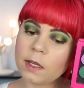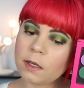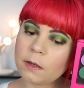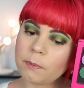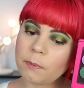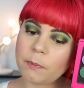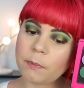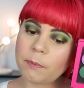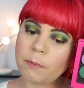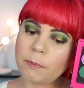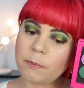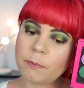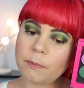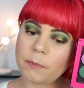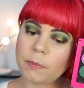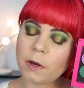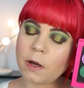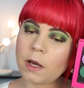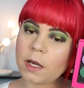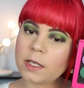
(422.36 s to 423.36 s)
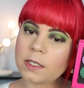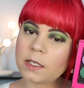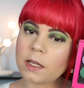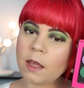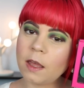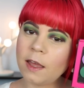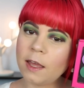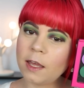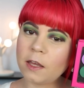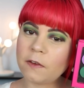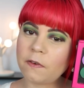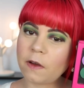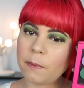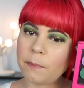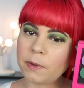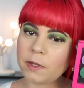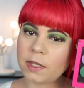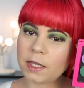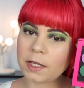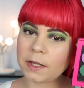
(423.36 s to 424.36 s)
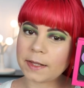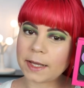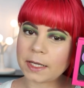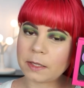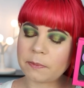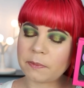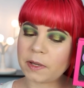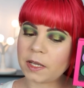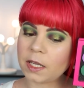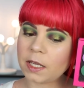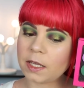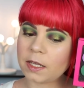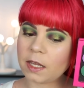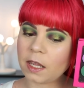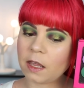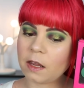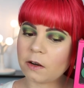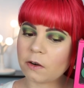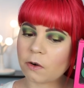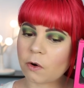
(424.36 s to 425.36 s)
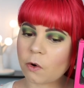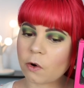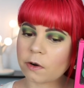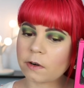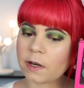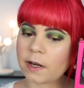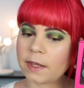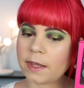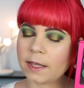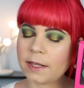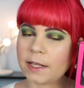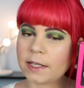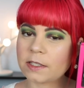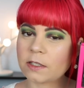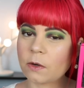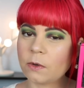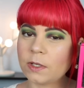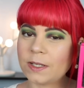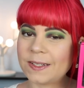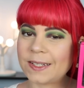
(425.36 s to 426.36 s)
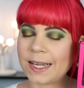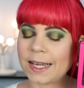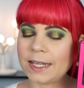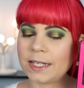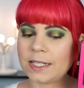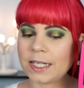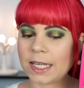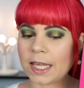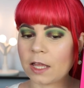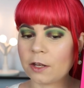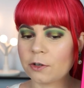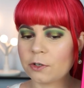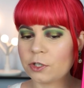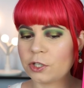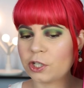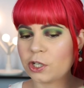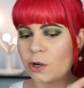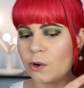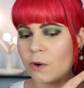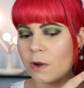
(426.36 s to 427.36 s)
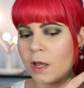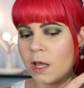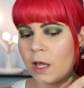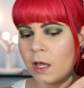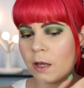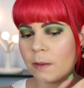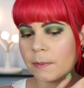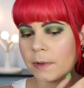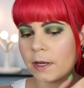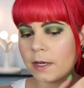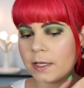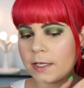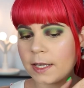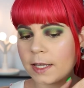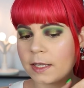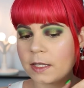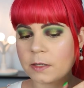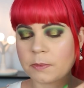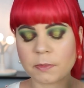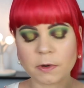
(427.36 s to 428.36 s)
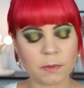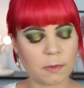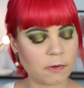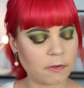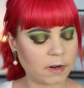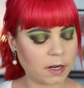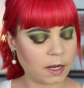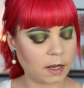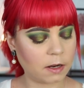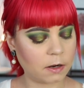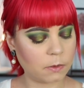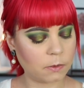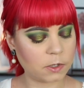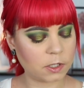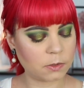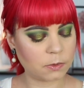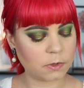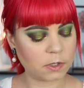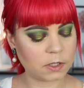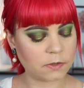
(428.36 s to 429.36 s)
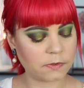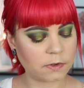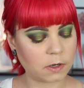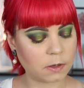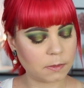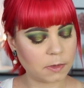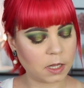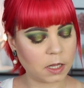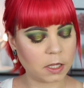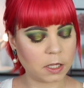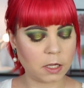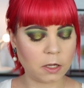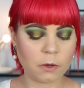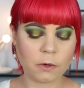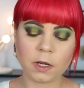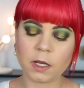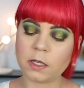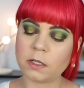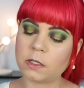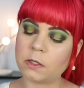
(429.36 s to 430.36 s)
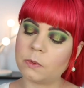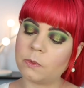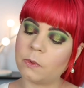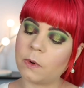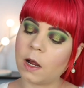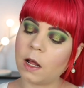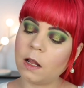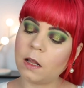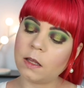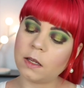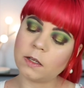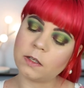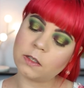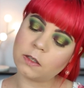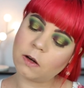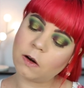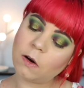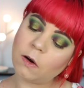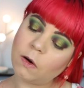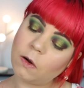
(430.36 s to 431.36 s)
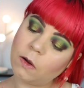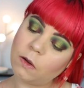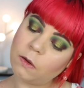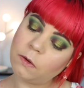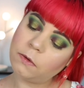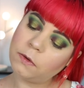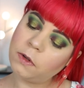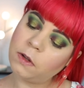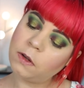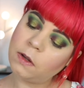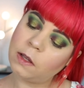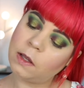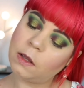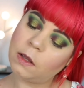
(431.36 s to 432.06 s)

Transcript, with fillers: it, but if I put the light pink in the inner corner, I think that's going to tie it together. So I'm going to take this purple right here, which was from Clionadh as well. It's called